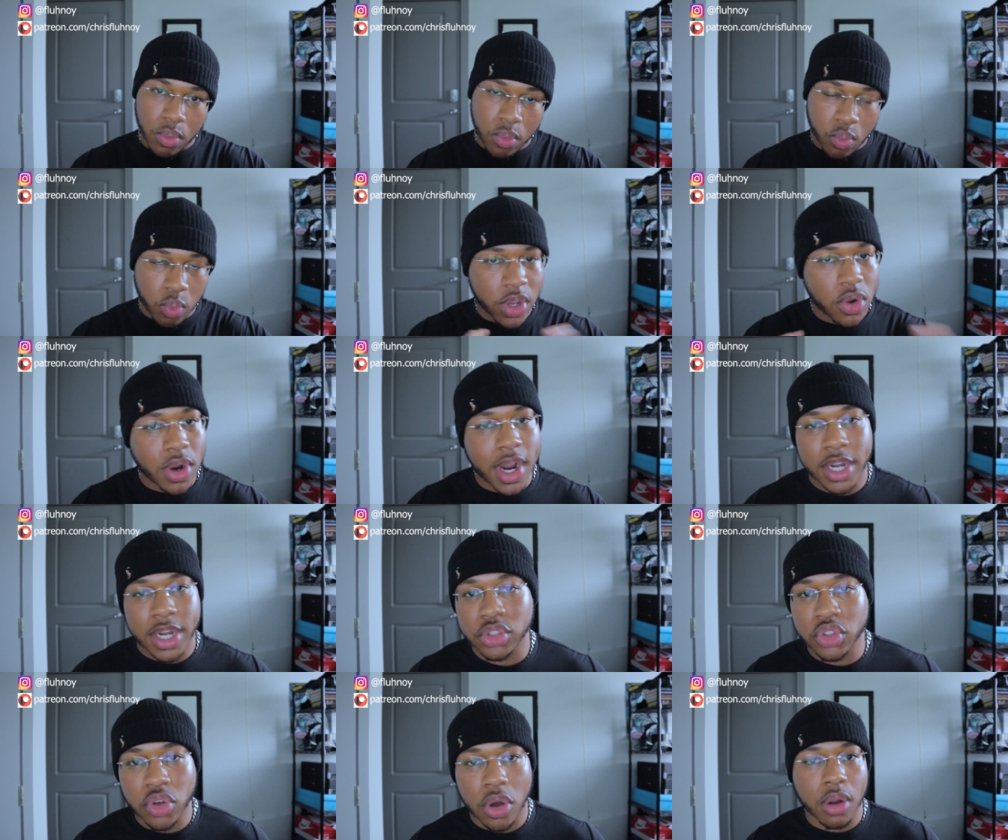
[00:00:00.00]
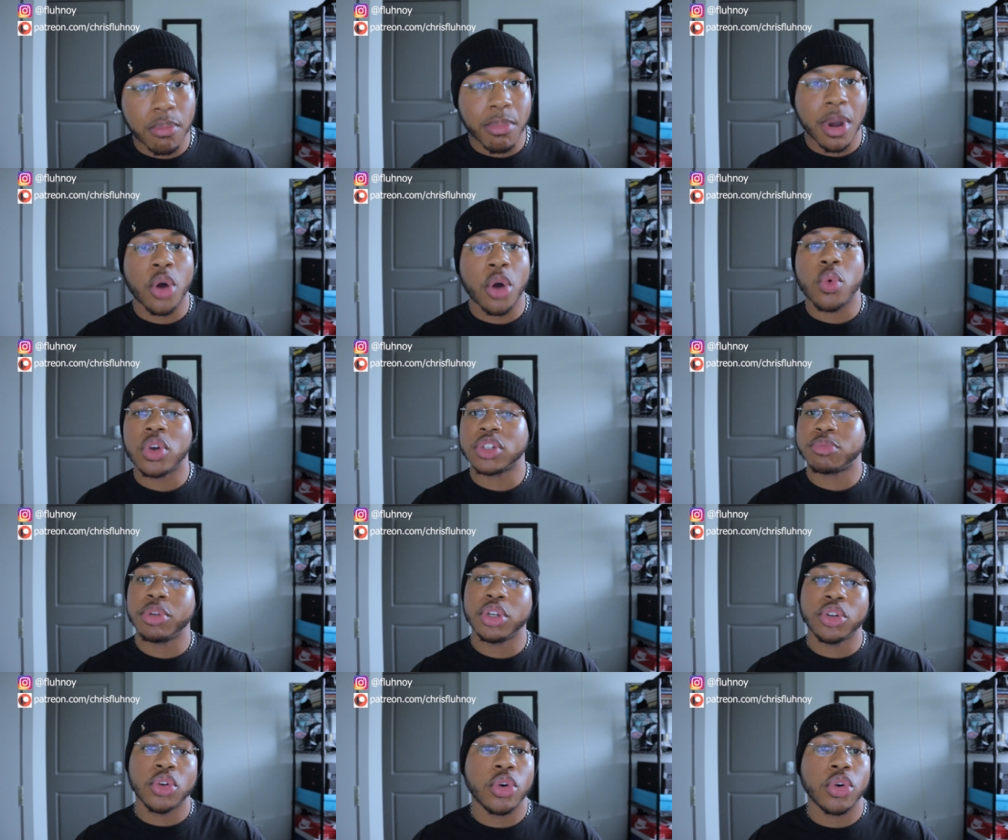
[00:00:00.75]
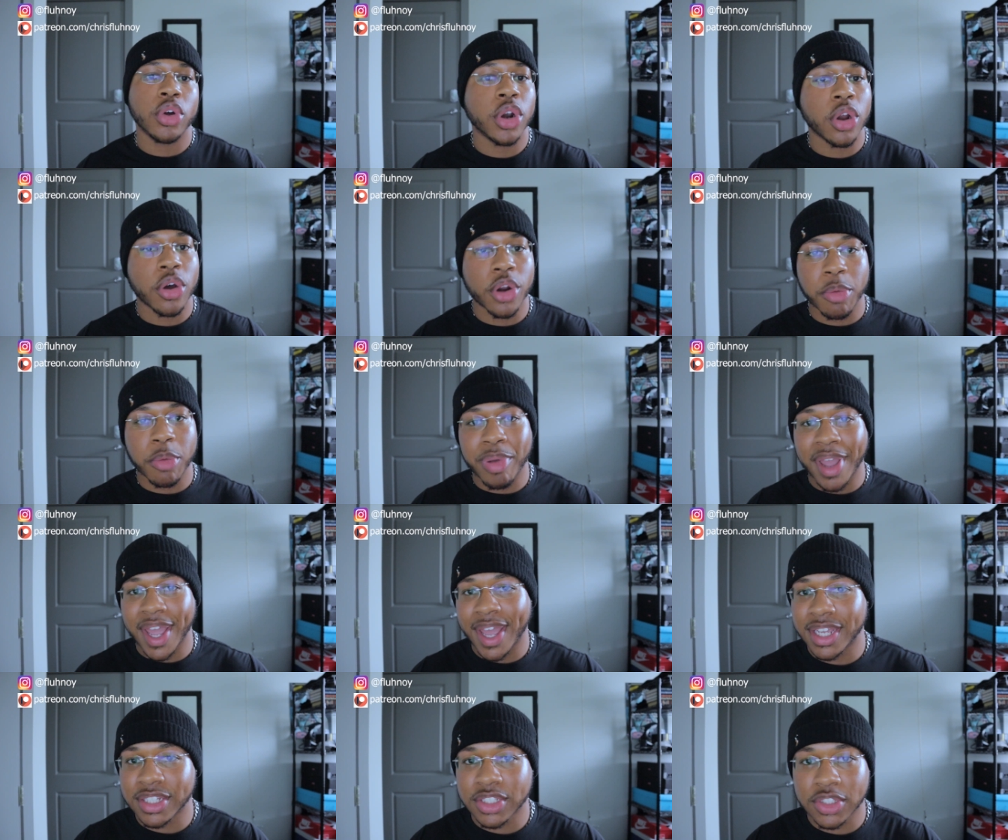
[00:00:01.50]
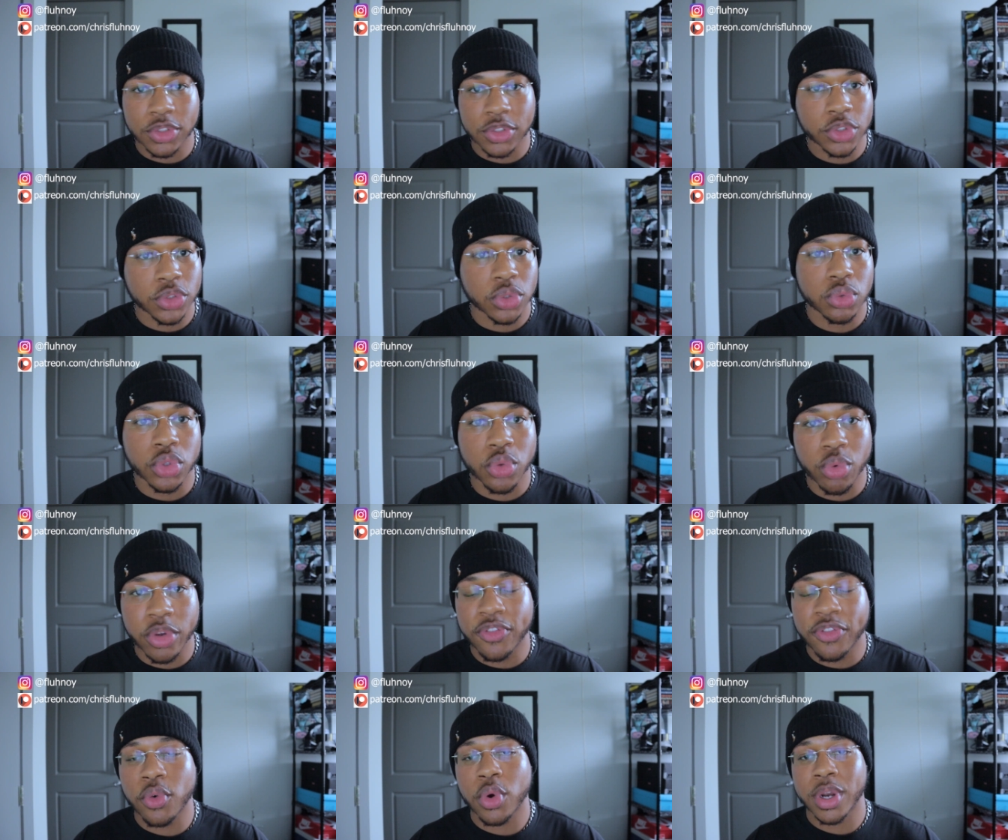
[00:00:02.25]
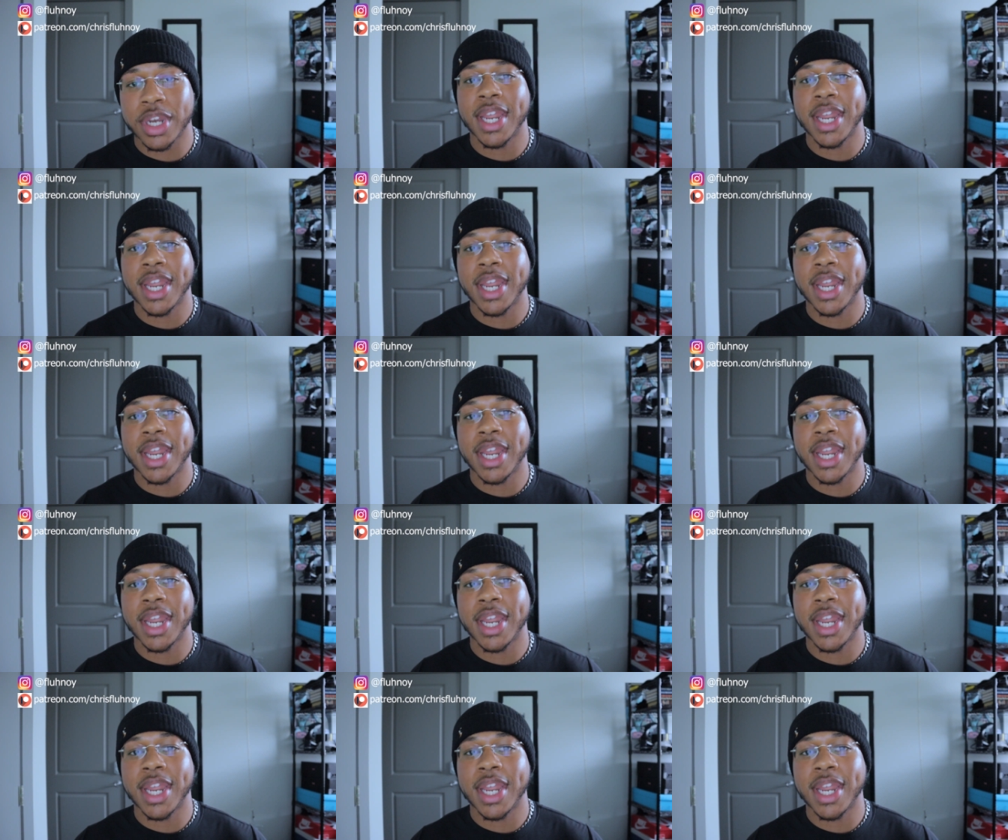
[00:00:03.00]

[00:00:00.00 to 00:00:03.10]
we don't got to talk about what's been going on the past 2, 3, 4